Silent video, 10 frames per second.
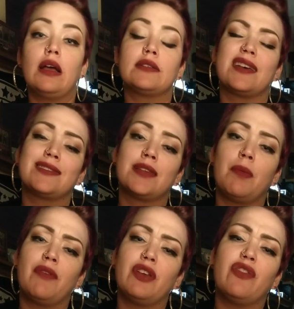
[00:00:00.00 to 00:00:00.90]
It's like
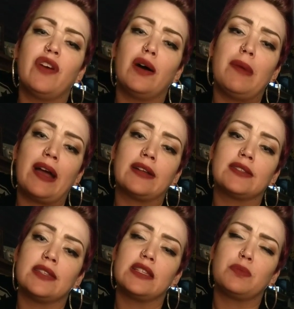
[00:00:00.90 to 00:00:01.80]
some of you fell back
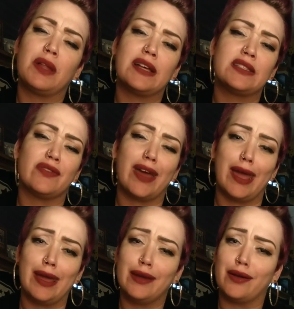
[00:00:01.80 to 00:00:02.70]
into this place of
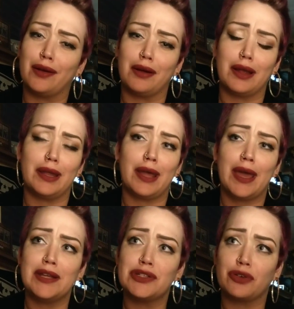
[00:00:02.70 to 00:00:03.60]
anger and
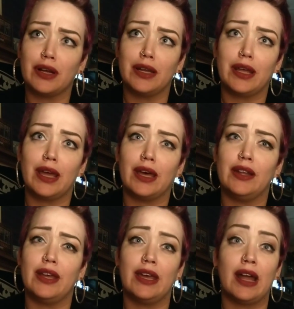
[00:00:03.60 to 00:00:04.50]
hatred.
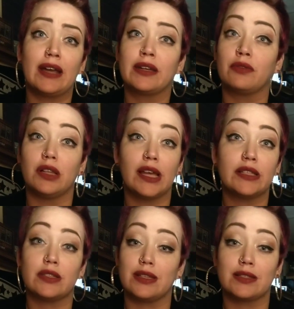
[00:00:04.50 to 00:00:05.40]
And I can
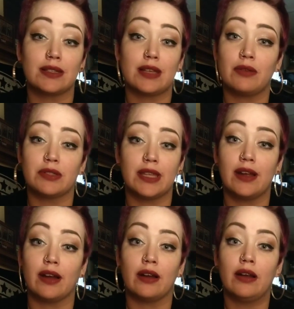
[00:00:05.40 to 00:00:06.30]
relate to this because I was
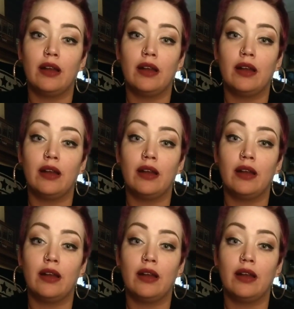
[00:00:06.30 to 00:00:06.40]
there.